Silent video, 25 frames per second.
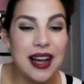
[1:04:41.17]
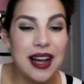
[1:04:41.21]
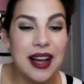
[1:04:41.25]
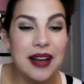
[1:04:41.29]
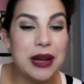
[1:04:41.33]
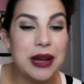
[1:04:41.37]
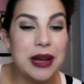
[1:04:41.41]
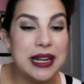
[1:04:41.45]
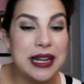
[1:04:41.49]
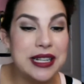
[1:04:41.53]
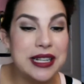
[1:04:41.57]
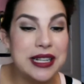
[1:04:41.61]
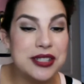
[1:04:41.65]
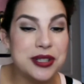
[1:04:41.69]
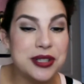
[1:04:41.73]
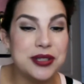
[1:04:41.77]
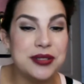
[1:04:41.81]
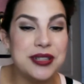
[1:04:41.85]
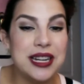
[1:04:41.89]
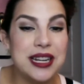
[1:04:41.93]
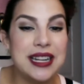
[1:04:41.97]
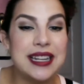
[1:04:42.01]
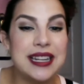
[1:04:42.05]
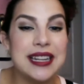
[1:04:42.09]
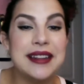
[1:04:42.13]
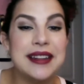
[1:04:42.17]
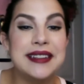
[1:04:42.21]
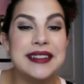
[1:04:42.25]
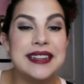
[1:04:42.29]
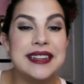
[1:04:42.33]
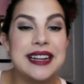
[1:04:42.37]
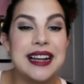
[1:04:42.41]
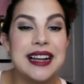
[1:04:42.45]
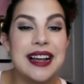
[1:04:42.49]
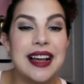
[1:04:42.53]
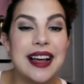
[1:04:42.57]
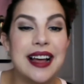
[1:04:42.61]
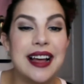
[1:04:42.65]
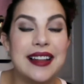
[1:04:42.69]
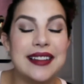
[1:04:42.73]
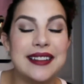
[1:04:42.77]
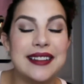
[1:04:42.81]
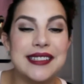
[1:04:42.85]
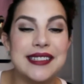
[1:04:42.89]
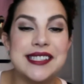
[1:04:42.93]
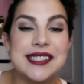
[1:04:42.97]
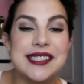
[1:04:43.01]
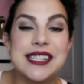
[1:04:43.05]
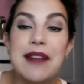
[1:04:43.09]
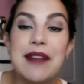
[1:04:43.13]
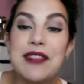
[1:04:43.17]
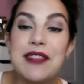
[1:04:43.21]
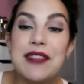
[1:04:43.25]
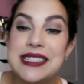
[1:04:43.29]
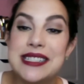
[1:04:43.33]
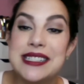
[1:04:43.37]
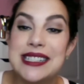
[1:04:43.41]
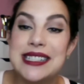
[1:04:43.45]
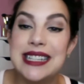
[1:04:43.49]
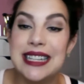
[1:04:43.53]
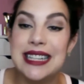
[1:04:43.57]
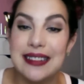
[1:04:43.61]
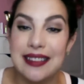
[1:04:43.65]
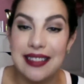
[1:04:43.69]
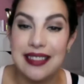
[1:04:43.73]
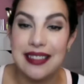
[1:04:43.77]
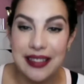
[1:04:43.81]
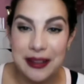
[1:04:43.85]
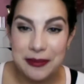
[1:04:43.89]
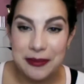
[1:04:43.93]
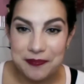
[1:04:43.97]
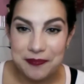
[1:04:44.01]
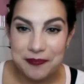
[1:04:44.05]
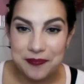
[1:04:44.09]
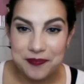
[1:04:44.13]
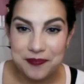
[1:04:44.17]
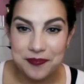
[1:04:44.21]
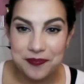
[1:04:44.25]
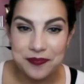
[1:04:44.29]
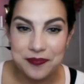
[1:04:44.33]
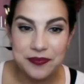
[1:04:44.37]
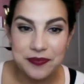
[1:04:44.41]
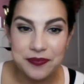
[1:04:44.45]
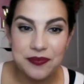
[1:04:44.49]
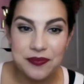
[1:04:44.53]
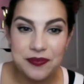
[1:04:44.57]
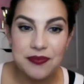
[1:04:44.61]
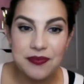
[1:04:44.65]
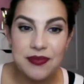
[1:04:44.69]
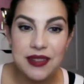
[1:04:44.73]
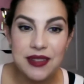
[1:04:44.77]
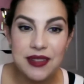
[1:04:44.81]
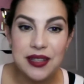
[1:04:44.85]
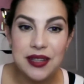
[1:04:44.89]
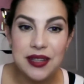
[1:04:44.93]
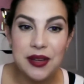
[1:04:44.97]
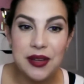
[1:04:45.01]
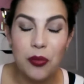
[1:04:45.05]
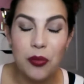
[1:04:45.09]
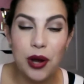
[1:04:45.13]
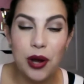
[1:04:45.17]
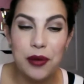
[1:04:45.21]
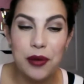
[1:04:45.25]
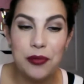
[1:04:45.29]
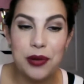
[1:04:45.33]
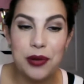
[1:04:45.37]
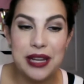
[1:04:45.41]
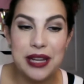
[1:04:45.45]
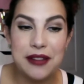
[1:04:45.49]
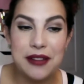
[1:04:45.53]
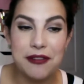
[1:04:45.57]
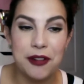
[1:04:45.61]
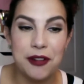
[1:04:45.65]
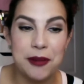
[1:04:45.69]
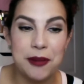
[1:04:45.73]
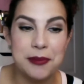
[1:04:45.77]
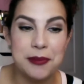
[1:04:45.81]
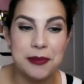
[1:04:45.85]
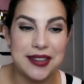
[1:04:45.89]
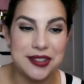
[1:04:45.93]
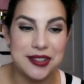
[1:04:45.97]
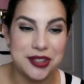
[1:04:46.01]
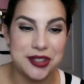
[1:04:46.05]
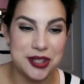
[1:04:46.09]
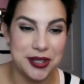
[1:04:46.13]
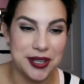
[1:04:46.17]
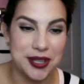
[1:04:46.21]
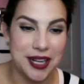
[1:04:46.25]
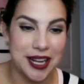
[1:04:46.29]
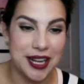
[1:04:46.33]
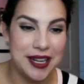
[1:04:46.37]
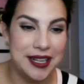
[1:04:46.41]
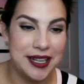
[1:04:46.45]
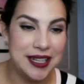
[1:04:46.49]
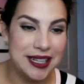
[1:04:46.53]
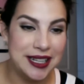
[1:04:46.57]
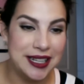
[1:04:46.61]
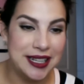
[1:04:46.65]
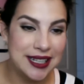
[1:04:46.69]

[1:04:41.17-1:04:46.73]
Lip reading: When is your due date again? The 17th. 1 week from yesterday.